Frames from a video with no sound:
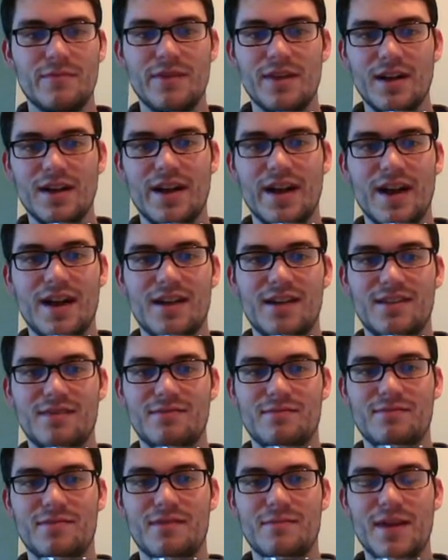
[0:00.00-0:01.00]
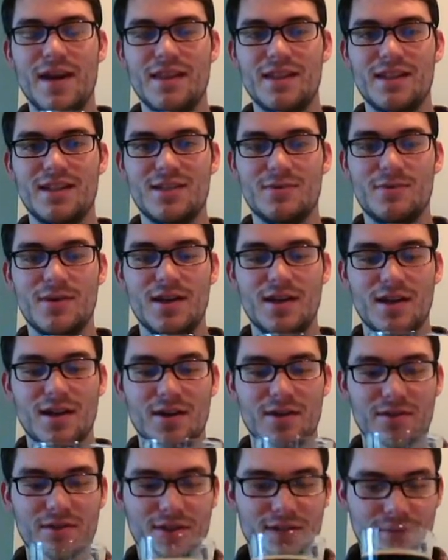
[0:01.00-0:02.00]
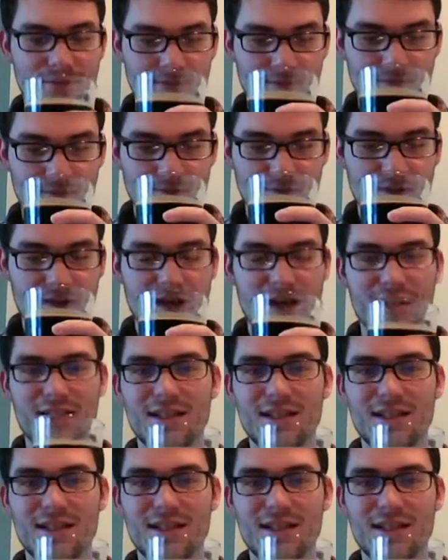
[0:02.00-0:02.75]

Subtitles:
again, mainly sweet notes. Kind of